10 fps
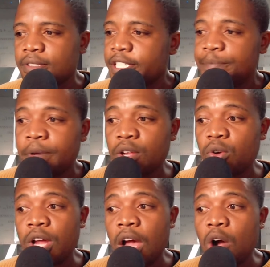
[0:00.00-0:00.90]
depending
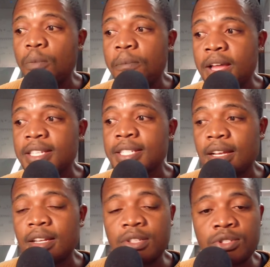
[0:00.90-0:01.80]
on how
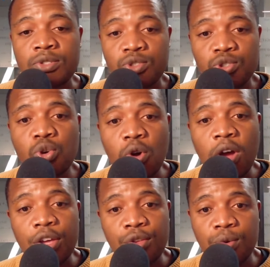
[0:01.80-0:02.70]
mentally strong
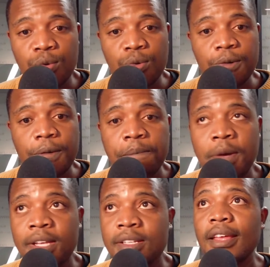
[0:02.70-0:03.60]
are you,
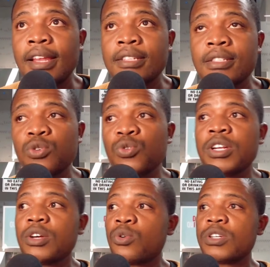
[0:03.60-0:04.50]
but let's say you
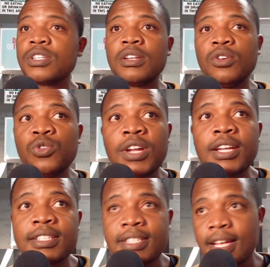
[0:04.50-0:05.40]
read a question, you don't
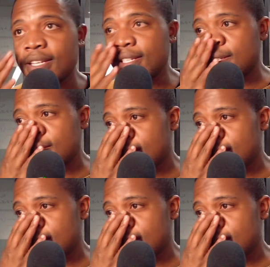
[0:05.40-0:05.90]
understand it.